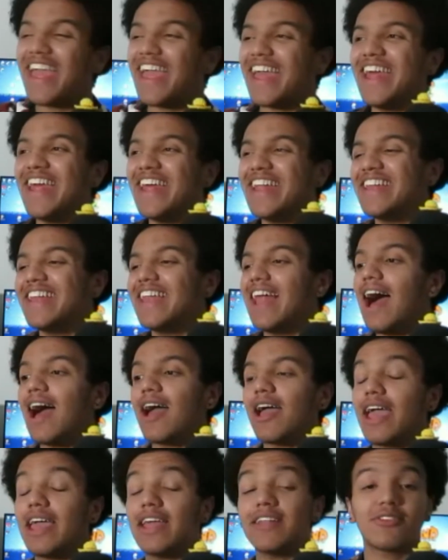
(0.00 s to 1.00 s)
and
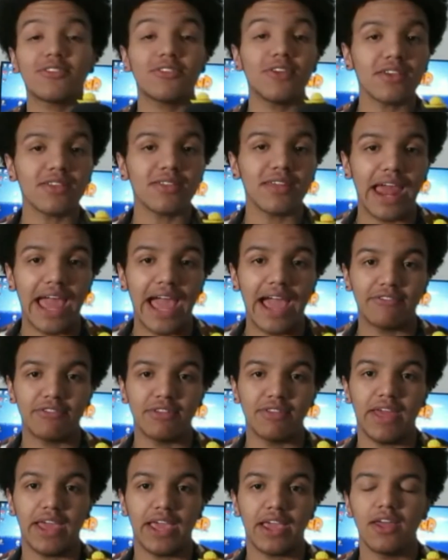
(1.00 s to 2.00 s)
it sucks that I have to
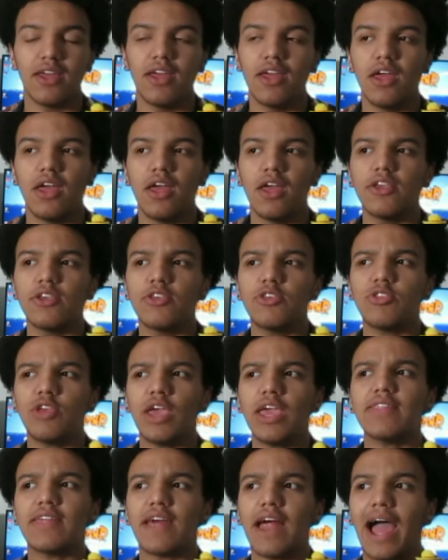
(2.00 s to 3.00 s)
like
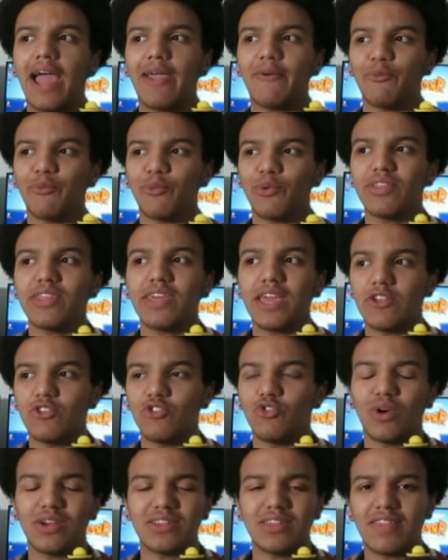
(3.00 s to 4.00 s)
say that I really
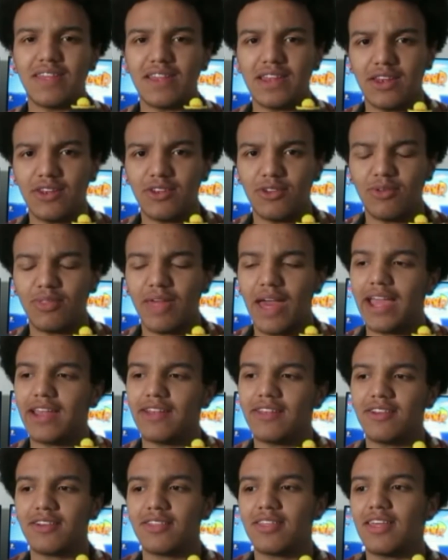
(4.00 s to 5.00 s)
enjoyed that they didn't do that.
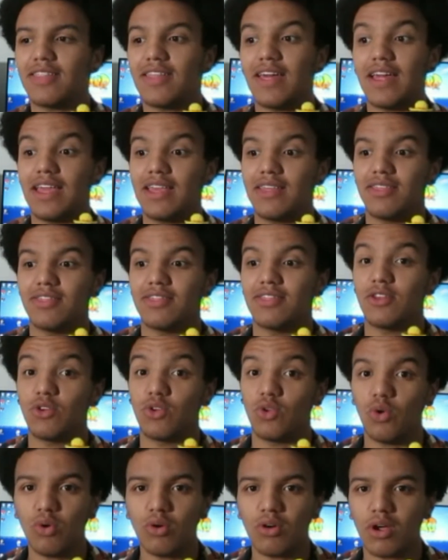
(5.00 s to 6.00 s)
It sucks that that isn't the
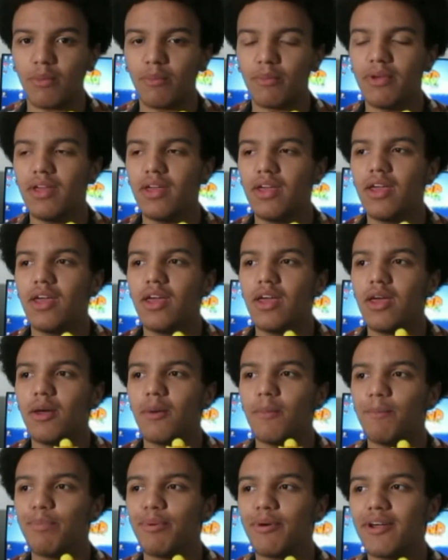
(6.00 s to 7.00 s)
norm,
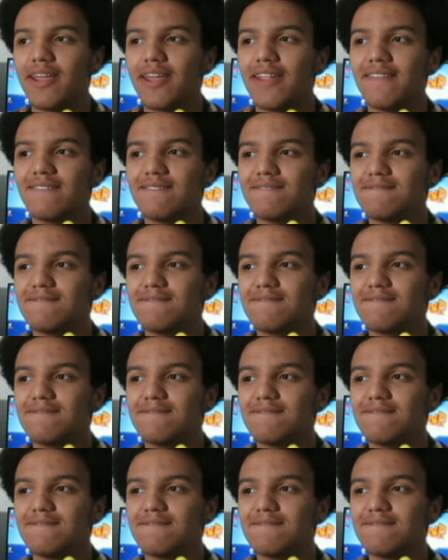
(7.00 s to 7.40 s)
but